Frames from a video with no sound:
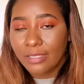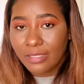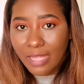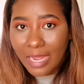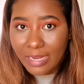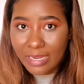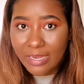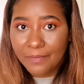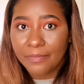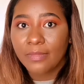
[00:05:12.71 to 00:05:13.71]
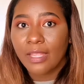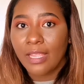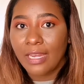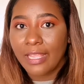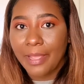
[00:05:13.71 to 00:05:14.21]
study
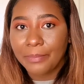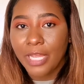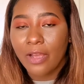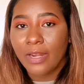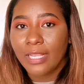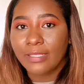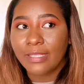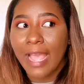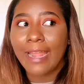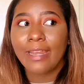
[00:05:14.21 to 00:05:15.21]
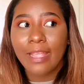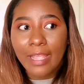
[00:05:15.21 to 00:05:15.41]
in Cape Town is that